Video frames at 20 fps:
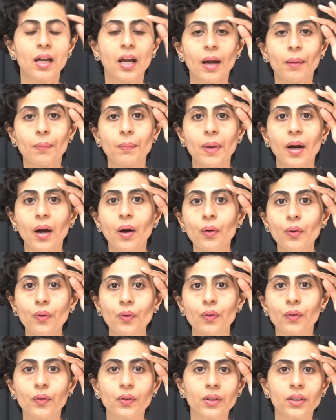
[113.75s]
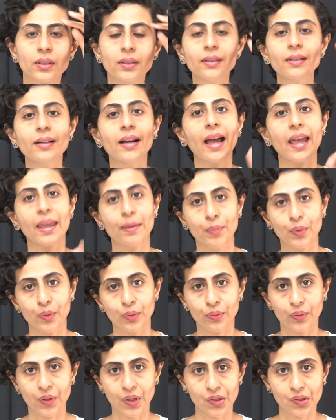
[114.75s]
above the
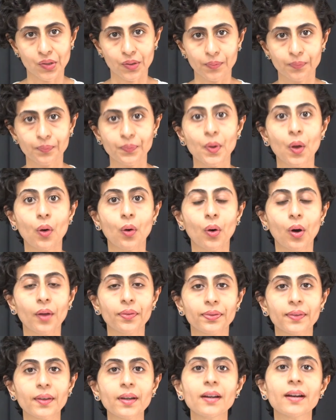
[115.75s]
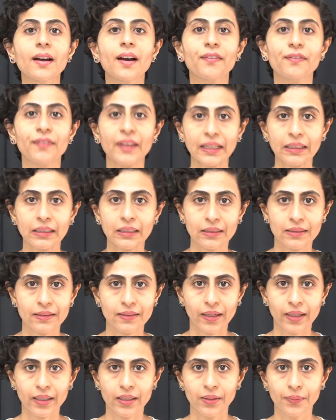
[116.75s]
eyebrow region on the affected
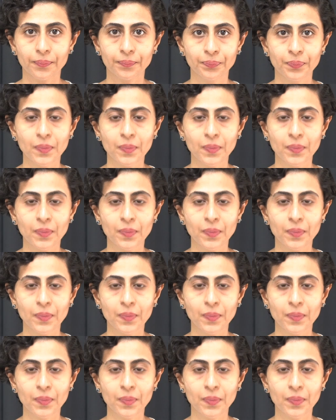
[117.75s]
side.